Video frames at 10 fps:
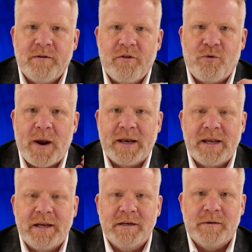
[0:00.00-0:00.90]

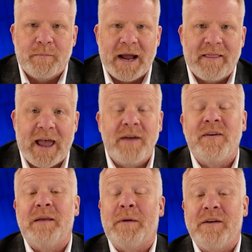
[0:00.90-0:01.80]
threatening my life
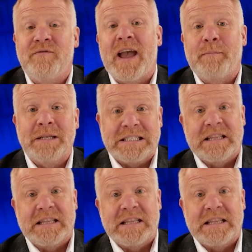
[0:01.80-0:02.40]
and my family's